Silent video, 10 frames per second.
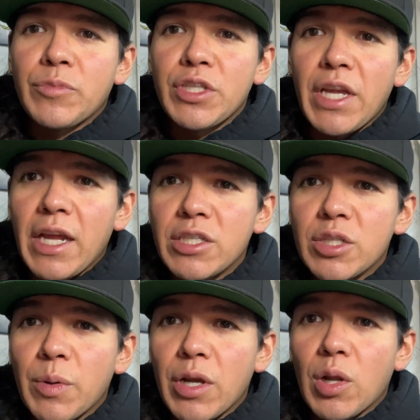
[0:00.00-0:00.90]
change
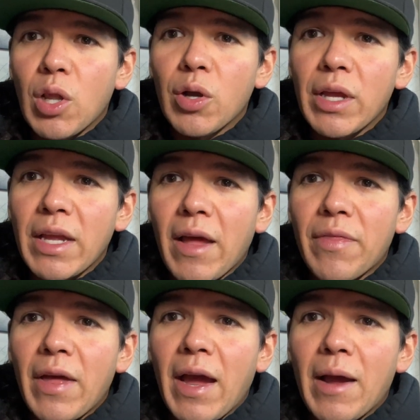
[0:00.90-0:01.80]
the way you're looking at
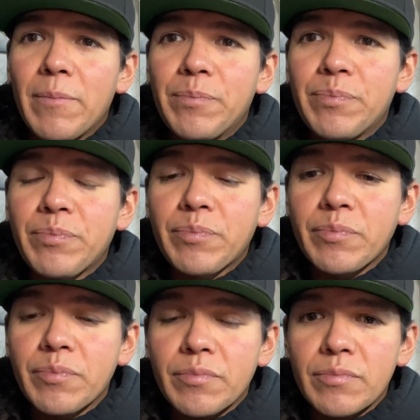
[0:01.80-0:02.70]
that,
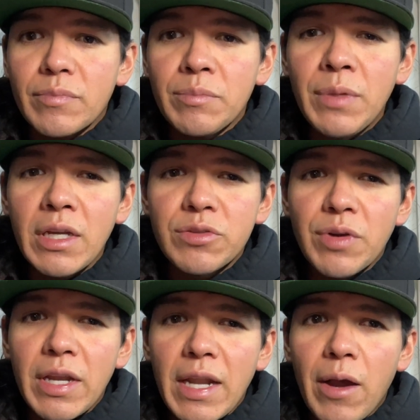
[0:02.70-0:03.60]
because
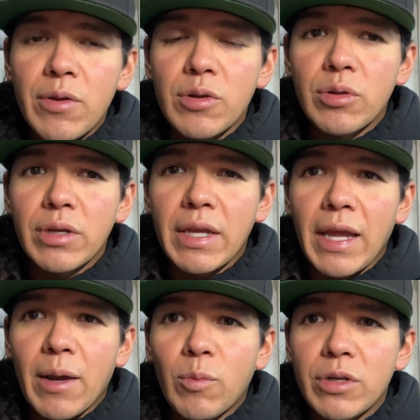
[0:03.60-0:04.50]
right now you're looking
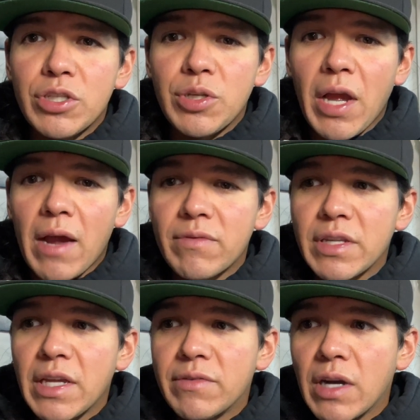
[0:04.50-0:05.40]
at what you have to
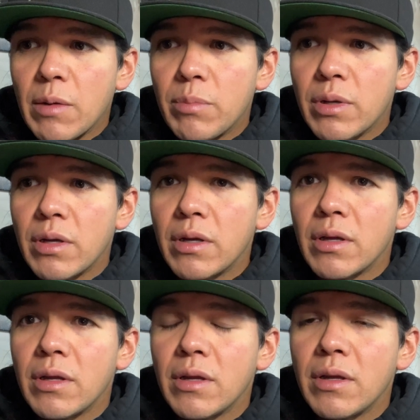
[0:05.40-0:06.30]
give up.
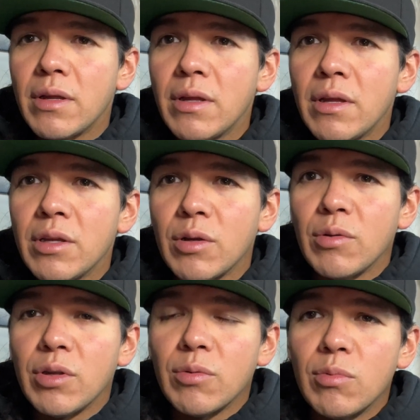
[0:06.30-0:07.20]

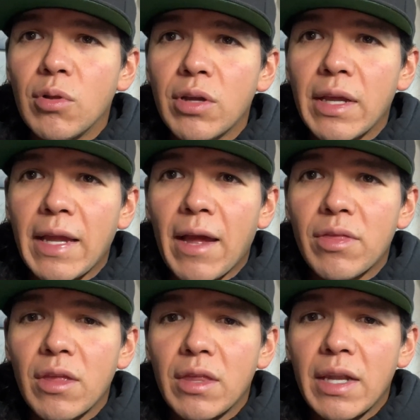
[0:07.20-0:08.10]
You're looking
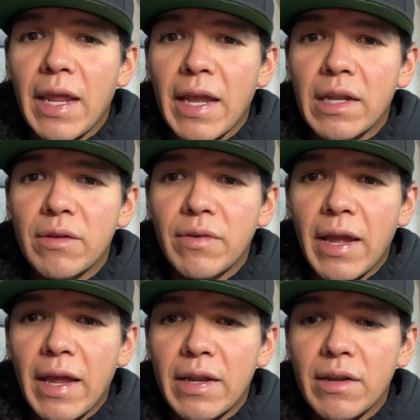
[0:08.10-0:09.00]
at the negative
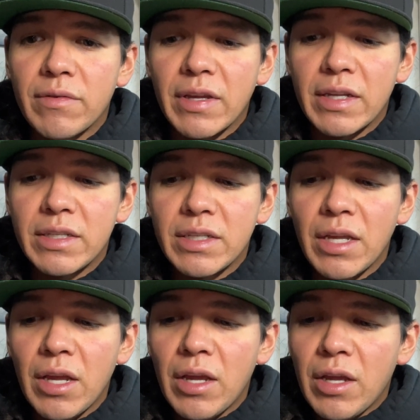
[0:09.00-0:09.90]
end of it.
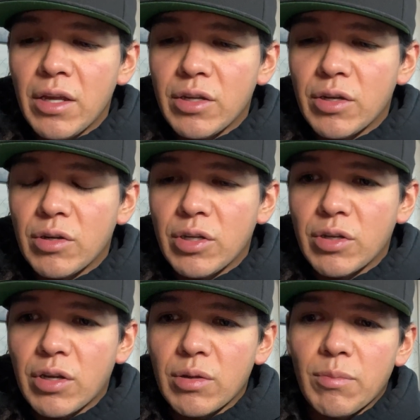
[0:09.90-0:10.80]

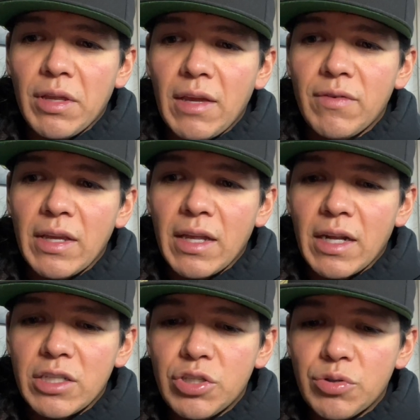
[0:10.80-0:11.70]
You're giving it
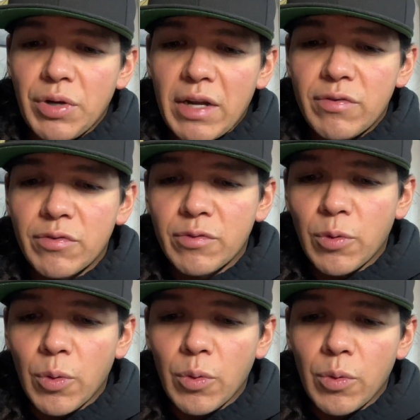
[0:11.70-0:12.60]
a
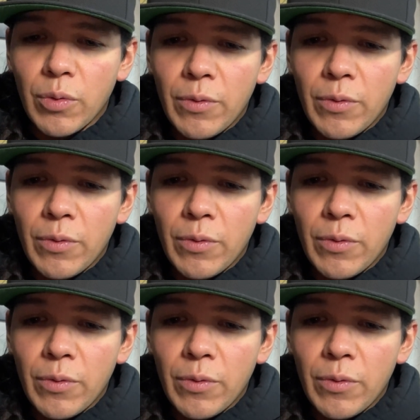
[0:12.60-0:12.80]
dreadful